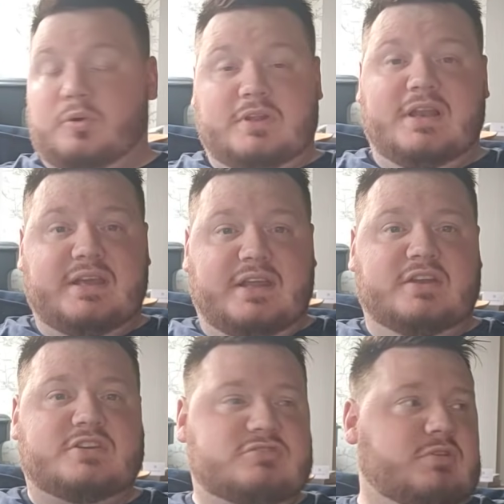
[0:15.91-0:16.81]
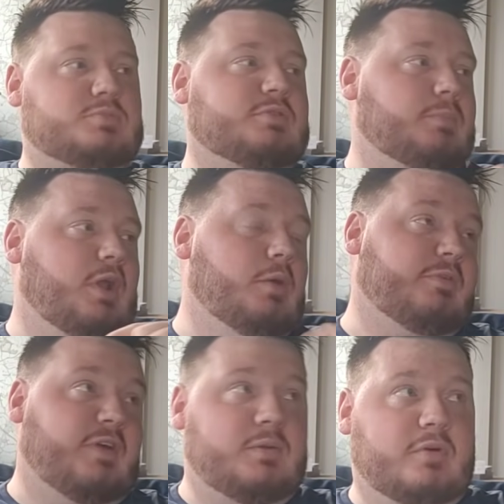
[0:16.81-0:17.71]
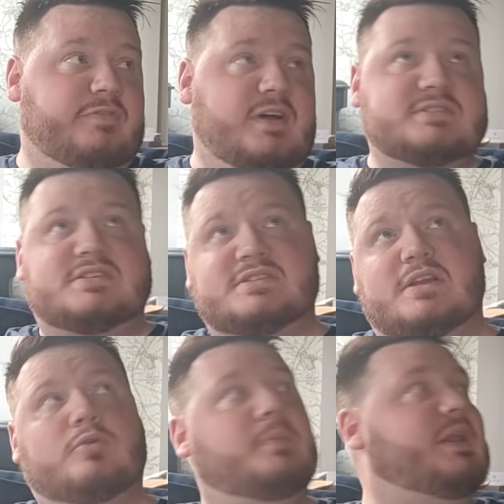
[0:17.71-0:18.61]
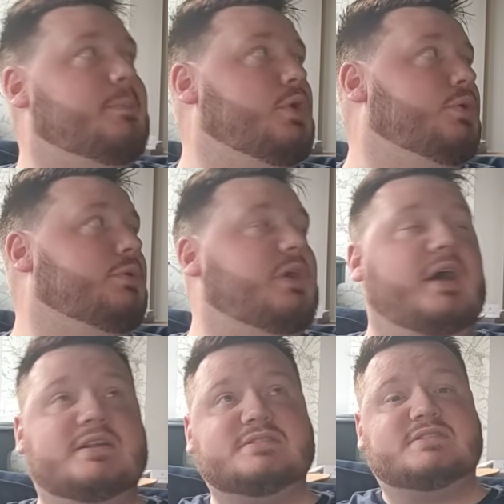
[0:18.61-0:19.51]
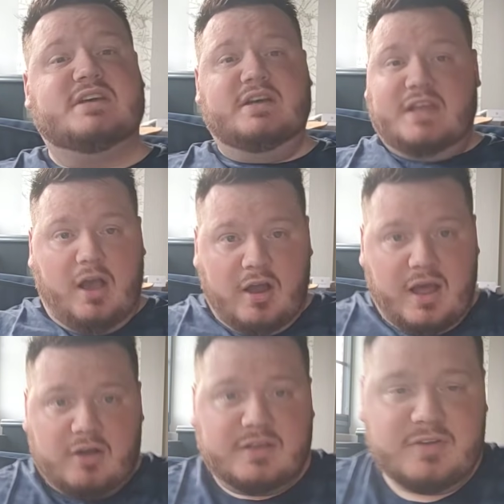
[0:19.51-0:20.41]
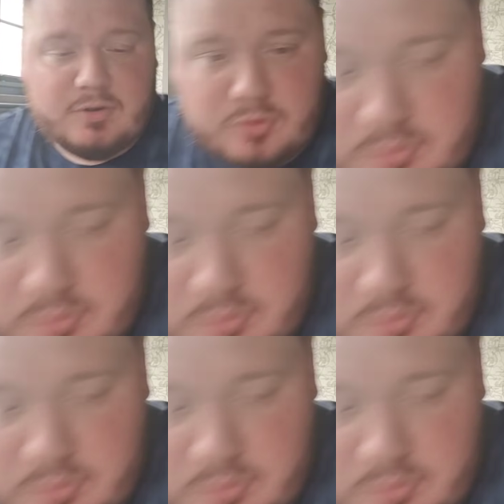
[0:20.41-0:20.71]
put the link in the description below if anyone fancies a little mini moon. And I'll give you a